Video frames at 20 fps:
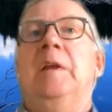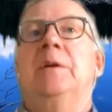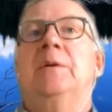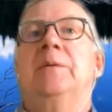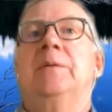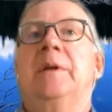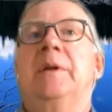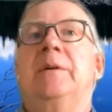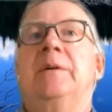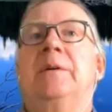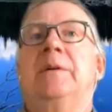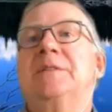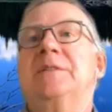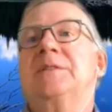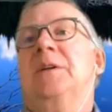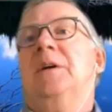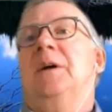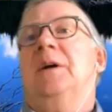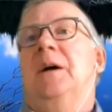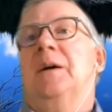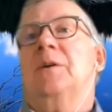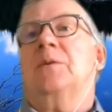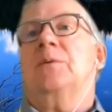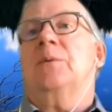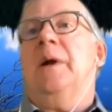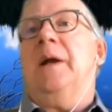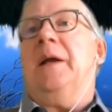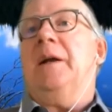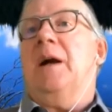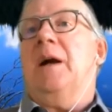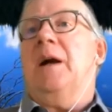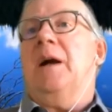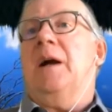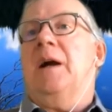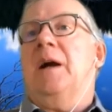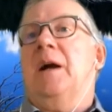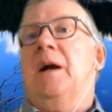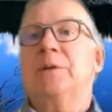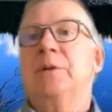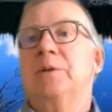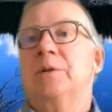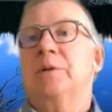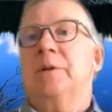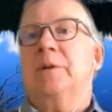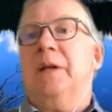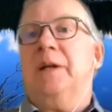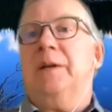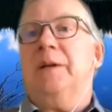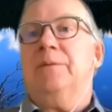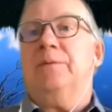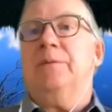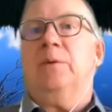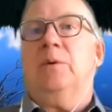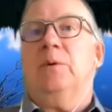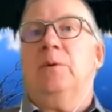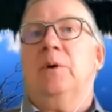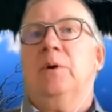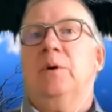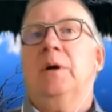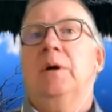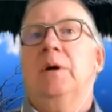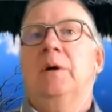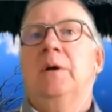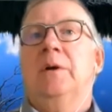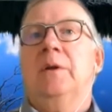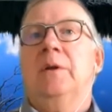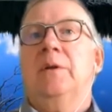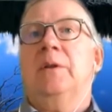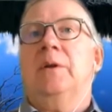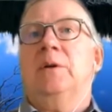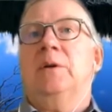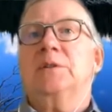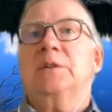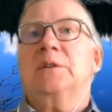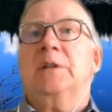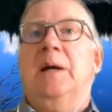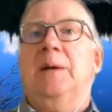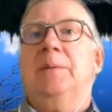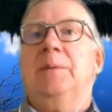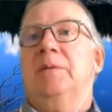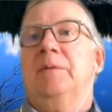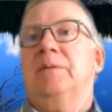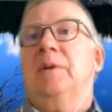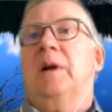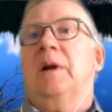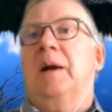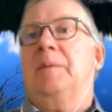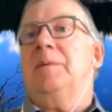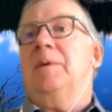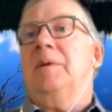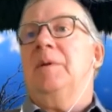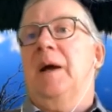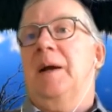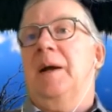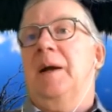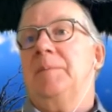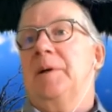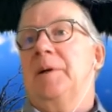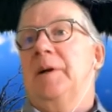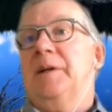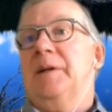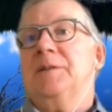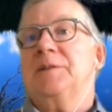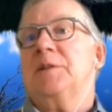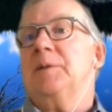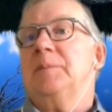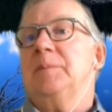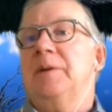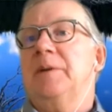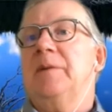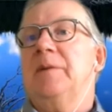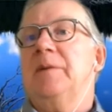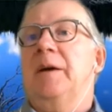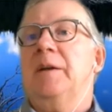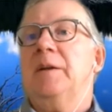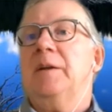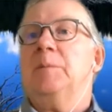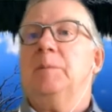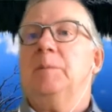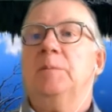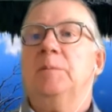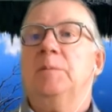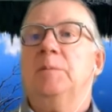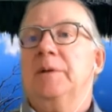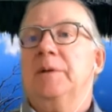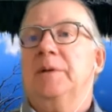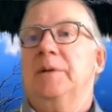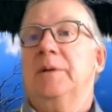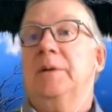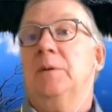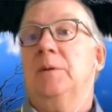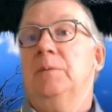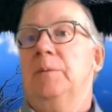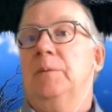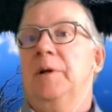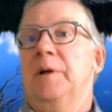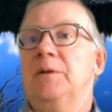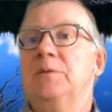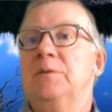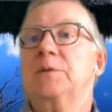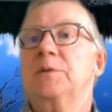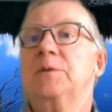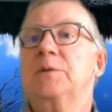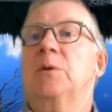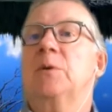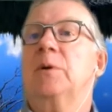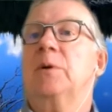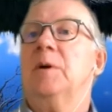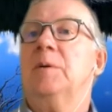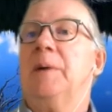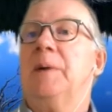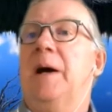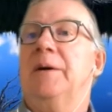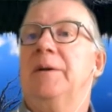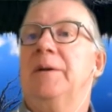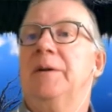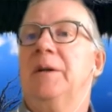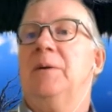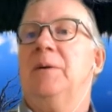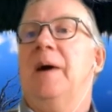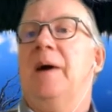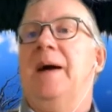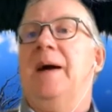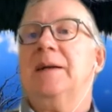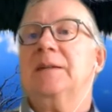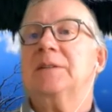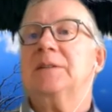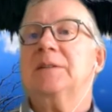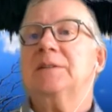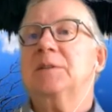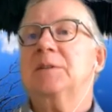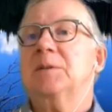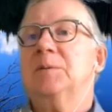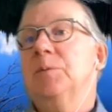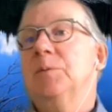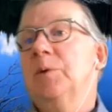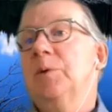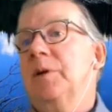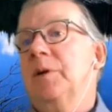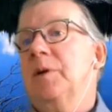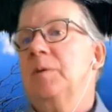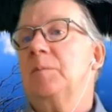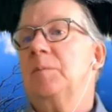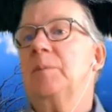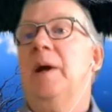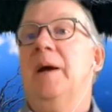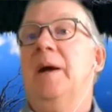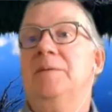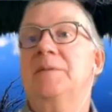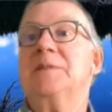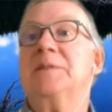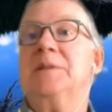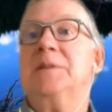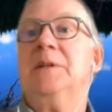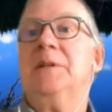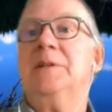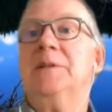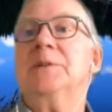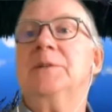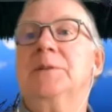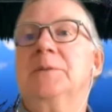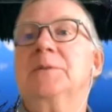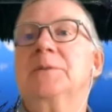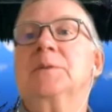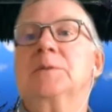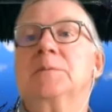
there is a great opportunity for those type of libraries to be valuable. But where do you store them? How do you access them? What are the privacy issues?